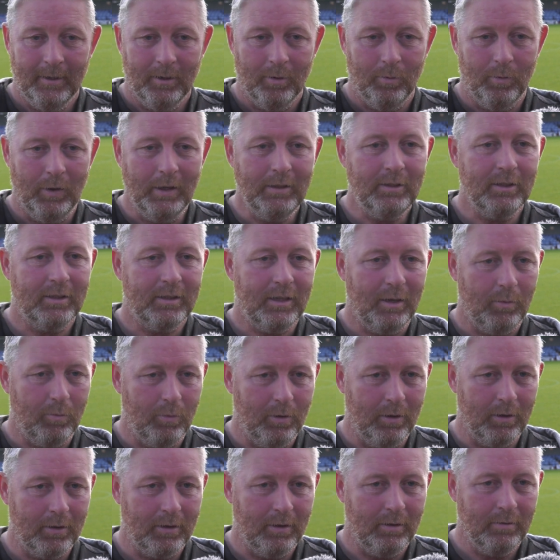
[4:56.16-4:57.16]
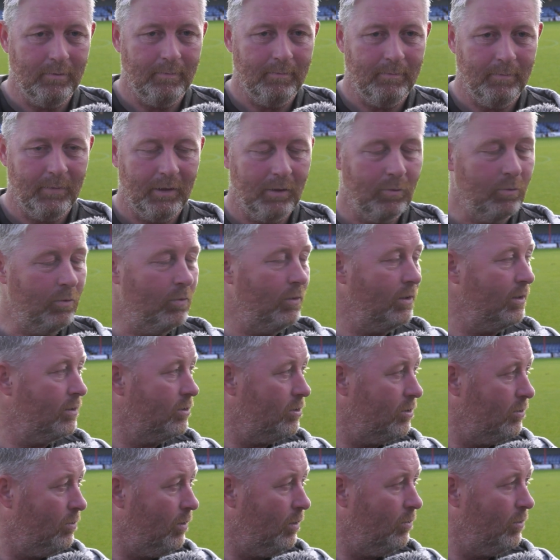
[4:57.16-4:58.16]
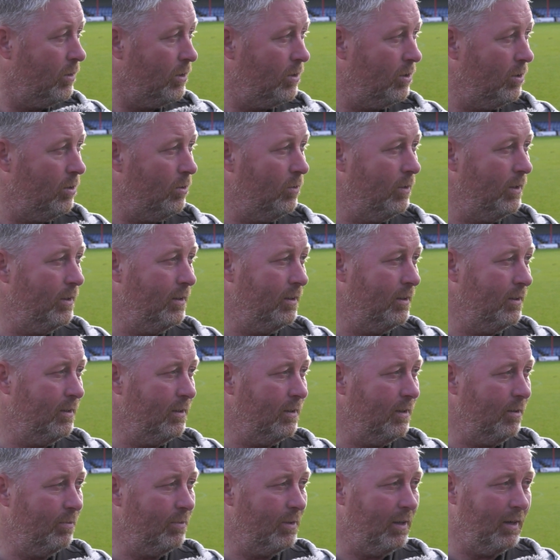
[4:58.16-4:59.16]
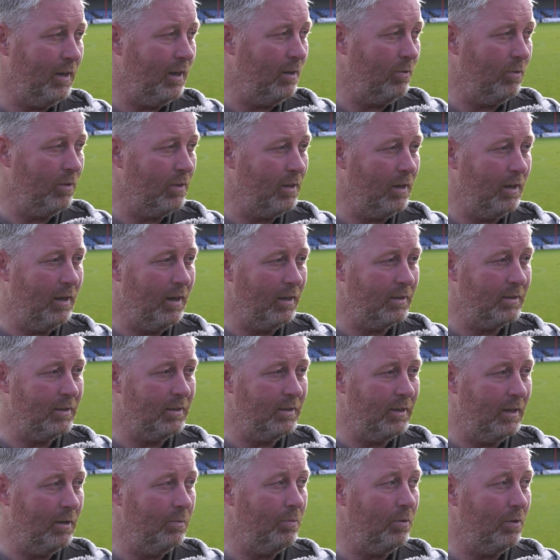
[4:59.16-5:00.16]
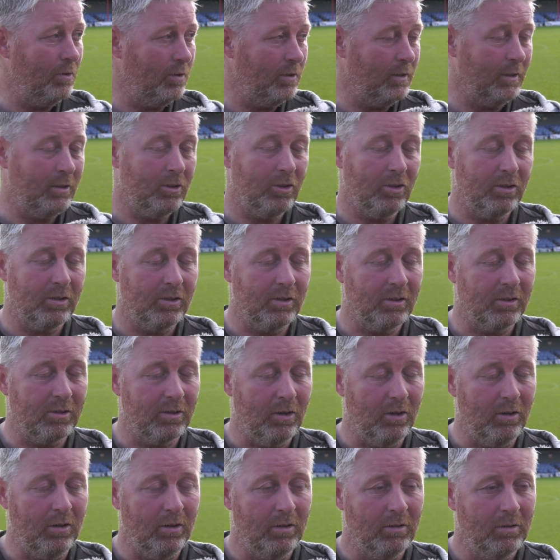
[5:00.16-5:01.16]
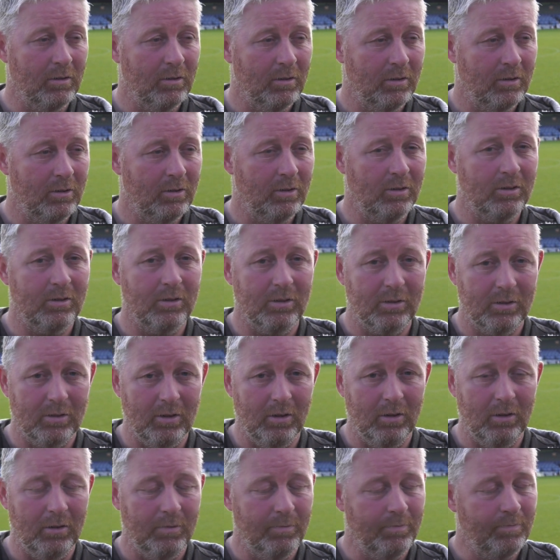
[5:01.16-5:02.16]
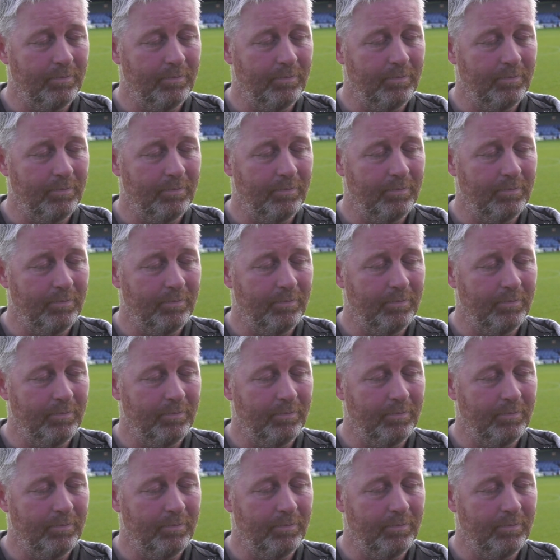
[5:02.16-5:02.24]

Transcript: we'll just keep working. We want to do what we do, and I'm delighted with the lads today, but it's just a start.